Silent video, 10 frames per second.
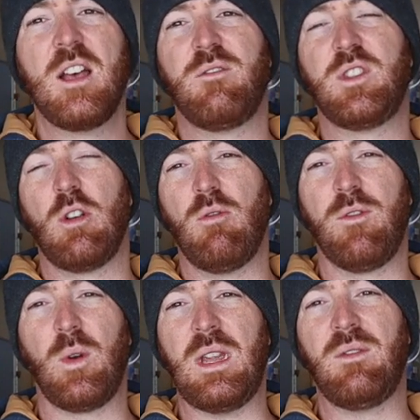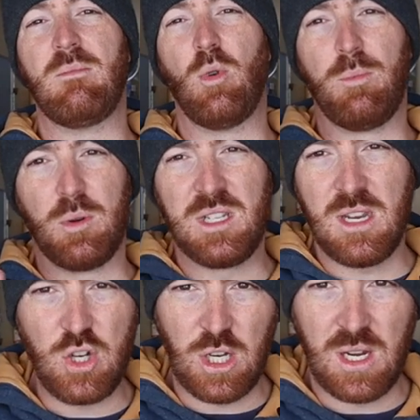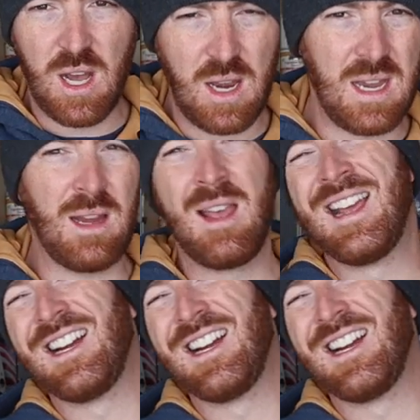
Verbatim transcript: So for even more precision cutting,